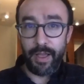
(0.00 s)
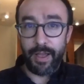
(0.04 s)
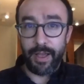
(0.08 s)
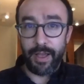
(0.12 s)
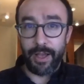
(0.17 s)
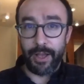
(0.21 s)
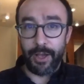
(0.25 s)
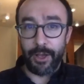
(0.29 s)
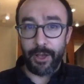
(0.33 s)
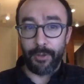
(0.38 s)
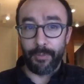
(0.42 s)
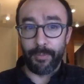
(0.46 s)

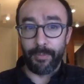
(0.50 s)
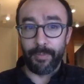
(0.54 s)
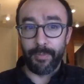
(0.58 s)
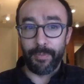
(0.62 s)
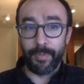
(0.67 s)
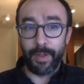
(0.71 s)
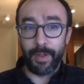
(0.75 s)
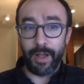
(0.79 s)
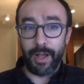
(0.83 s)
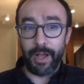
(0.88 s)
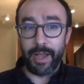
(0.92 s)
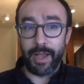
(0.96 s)

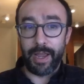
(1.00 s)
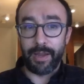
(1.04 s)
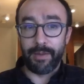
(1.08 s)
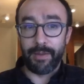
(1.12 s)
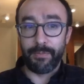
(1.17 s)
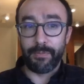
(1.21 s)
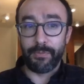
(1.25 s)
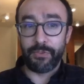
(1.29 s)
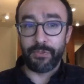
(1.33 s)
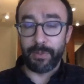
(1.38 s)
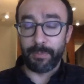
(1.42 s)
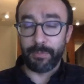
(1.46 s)
Um,
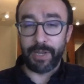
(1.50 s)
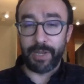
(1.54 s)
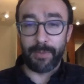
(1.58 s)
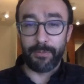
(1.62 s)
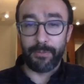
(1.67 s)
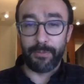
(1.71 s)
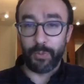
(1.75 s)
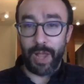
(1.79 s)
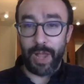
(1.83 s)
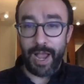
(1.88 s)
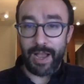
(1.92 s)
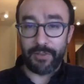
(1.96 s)
I
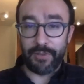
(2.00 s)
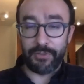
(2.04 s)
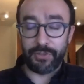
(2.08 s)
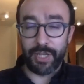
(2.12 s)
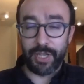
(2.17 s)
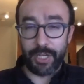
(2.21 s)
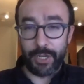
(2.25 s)
sometimes will ask,